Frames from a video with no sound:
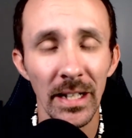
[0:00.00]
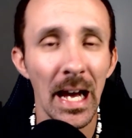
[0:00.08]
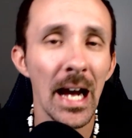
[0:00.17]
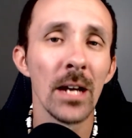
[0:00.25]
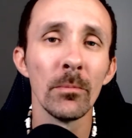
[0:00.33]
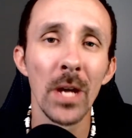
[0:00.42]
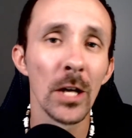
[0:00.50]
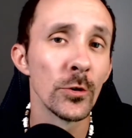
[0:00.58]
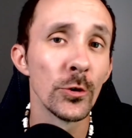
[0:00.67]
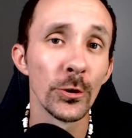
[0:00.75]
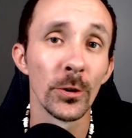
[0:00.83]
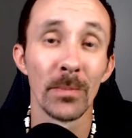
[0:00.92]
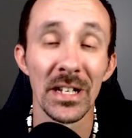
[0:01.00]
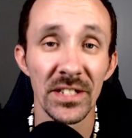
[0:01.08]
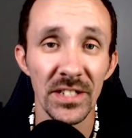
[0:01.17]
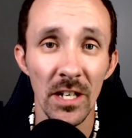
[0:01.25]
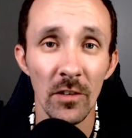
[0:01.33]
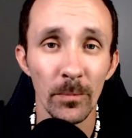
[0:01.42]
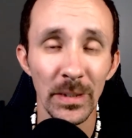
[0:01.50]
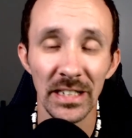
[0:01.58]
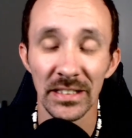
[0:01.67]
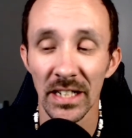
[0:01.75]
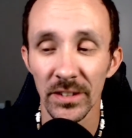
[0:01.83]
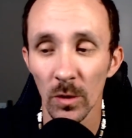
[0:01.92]
I am not sure myself because
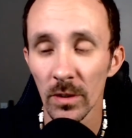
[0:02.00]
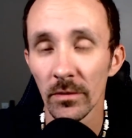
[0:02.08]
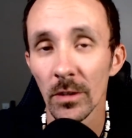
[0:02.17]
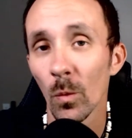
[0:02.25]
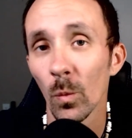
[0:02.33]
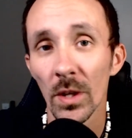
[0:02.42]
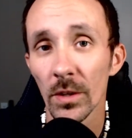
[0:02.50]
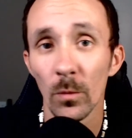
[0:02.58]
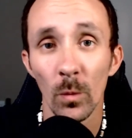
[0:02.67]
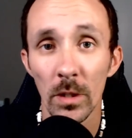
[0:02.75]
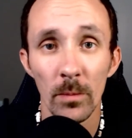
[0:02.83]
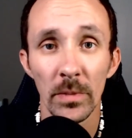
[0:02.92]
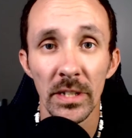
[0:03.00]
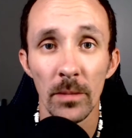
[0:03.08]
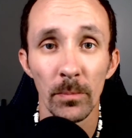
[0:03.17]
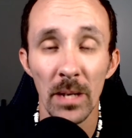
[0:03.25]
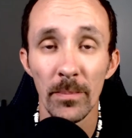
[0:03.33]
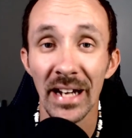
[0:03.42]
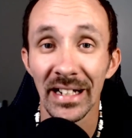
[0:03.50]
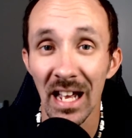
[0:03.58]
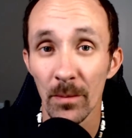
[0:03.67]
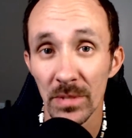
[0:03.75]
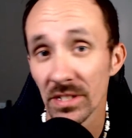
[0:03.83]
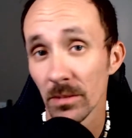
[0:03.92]
I don't even know what where the media playback
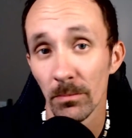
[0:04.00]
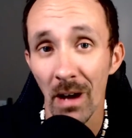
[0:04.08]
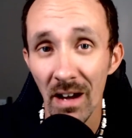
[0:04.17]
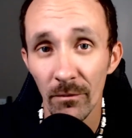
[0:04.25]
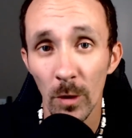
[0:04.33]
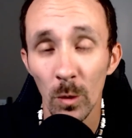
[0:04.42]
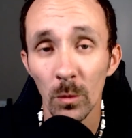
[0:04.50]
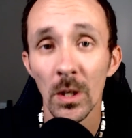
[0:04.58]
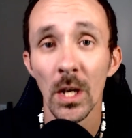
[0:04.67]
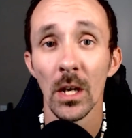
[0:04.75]
app is in my phone